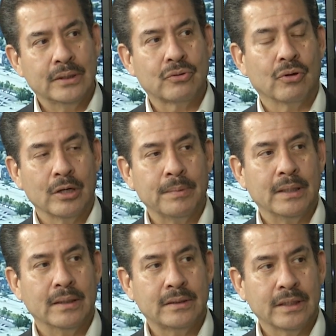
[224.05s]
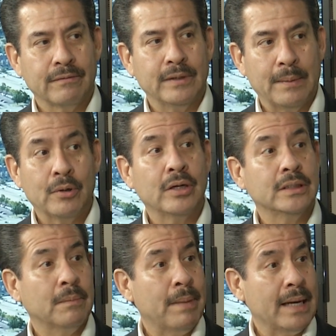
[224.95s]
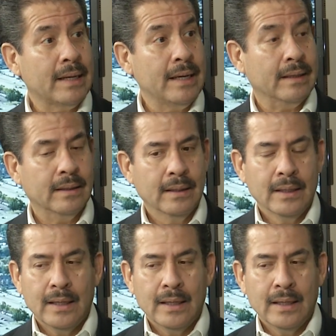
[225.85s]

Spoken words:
is growing up in a tough neighborhood is a bad kid.